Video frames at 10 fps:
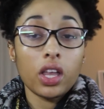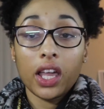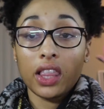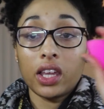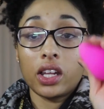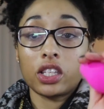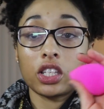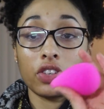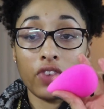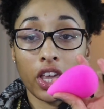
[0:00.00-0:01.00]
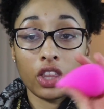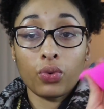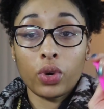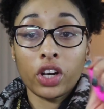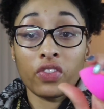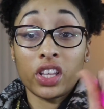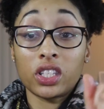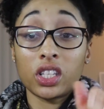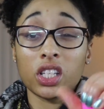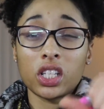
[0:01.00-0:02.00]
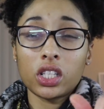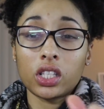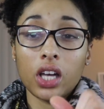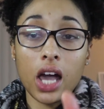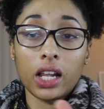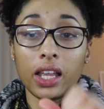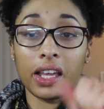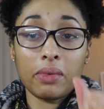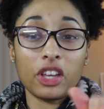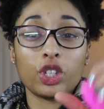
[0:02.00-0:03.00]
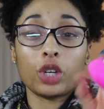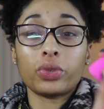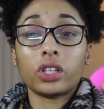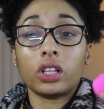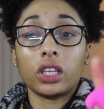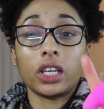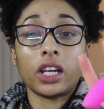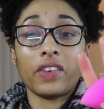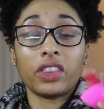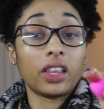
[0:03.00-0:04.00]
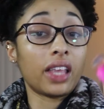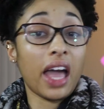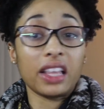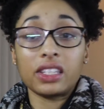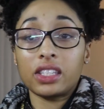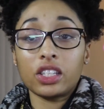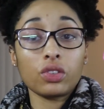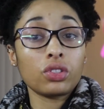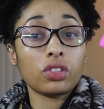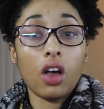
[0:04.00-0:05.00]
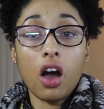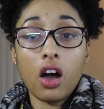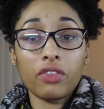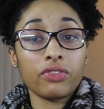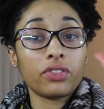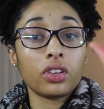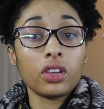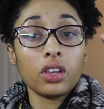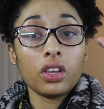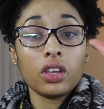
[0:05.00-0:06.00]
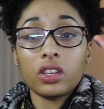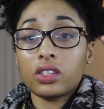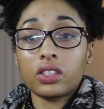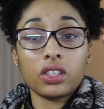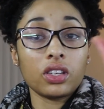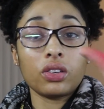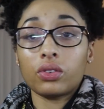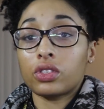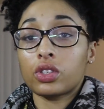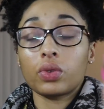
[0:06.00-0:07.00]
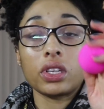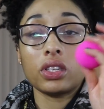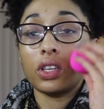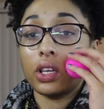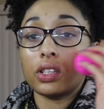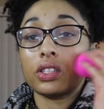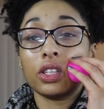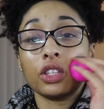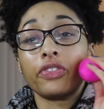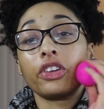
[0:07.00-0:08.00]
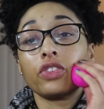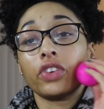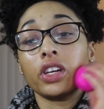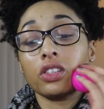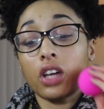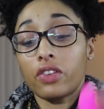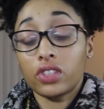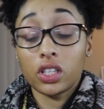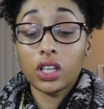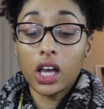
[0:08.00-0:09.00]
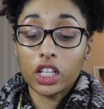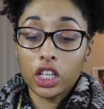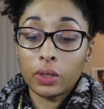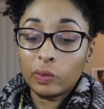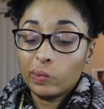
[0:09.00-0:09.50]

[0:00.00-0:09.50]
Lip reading: and then into the regular water and rinsed it just to kind of like make sure it was clean and everything like that. Still soft, still squeezing it, still feels very soft to the touch.